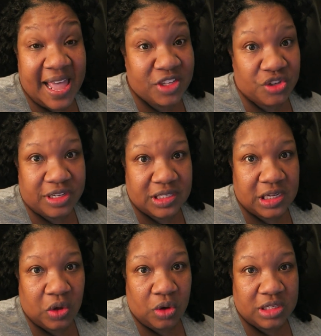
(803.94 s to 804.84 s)
as you can
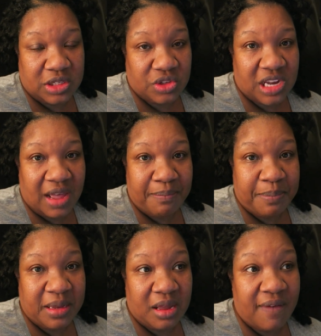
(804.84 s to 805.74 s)
tell, because there's not
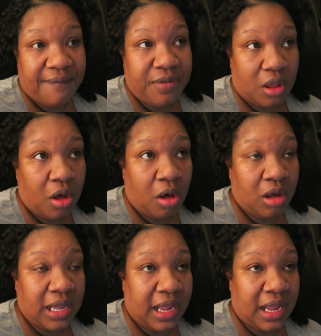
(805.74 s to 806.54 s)
been a vlog,